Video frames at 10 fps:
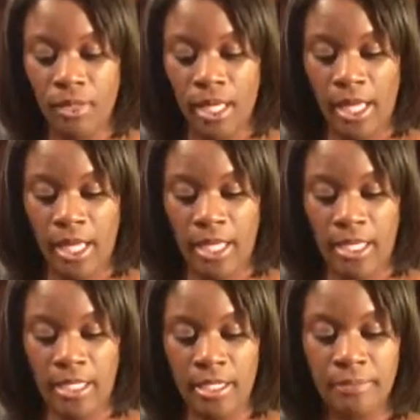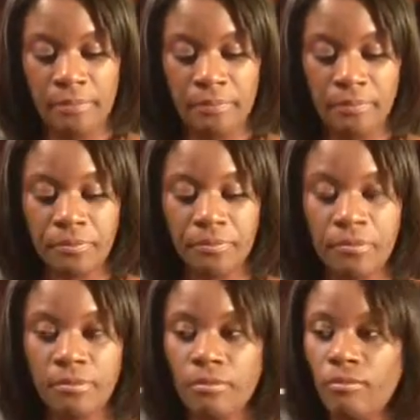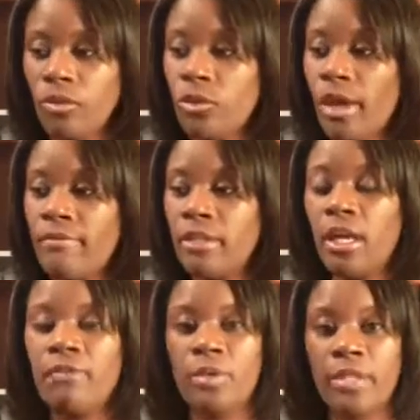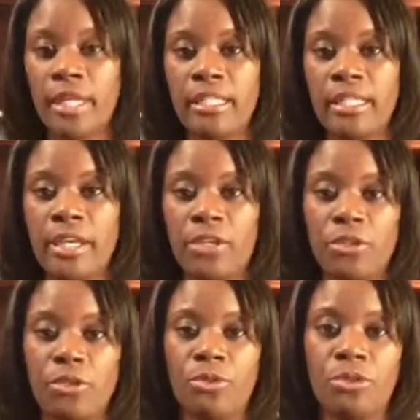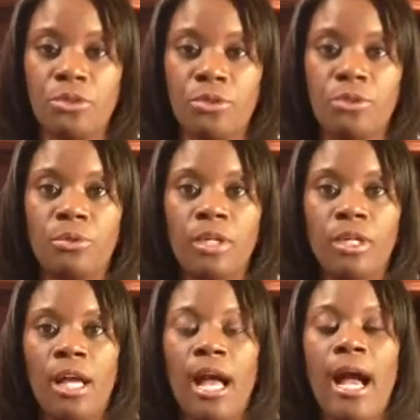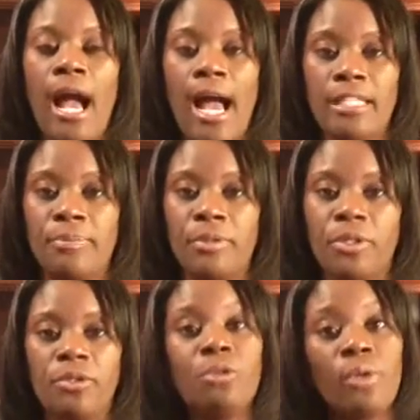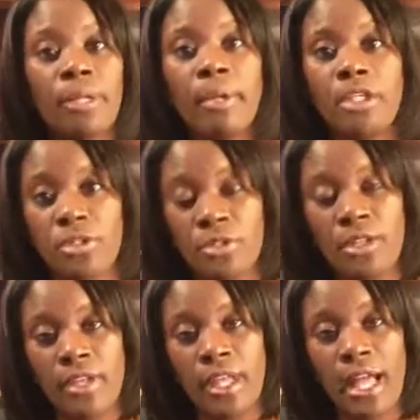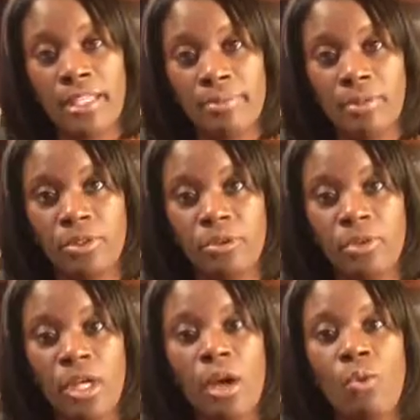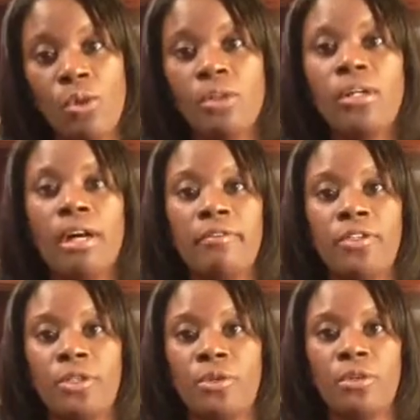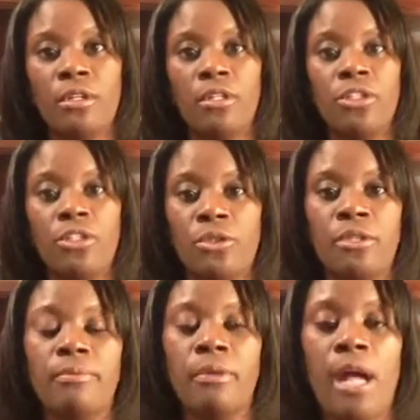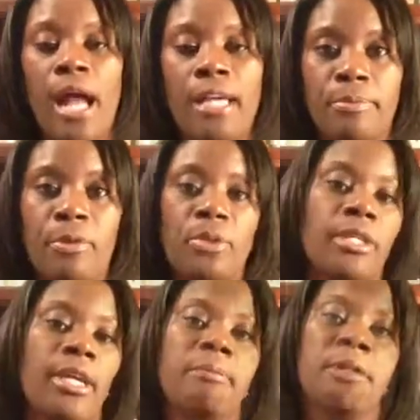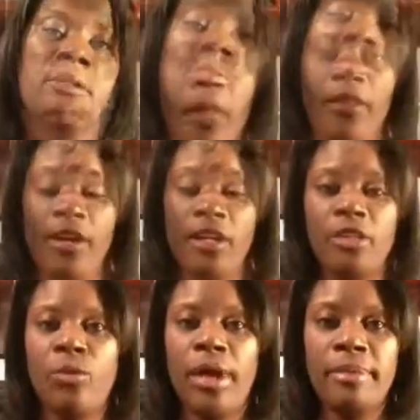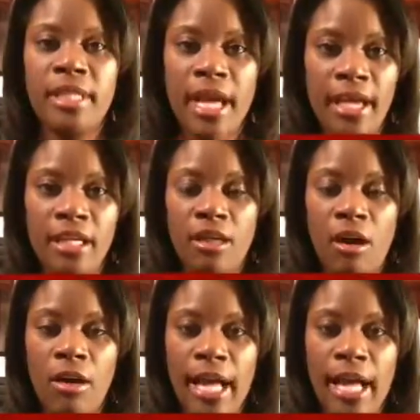and you have a loved one that is taking you to a hospital, you want to make sure that that hospital will cover your hospital stay bill. And there is a website called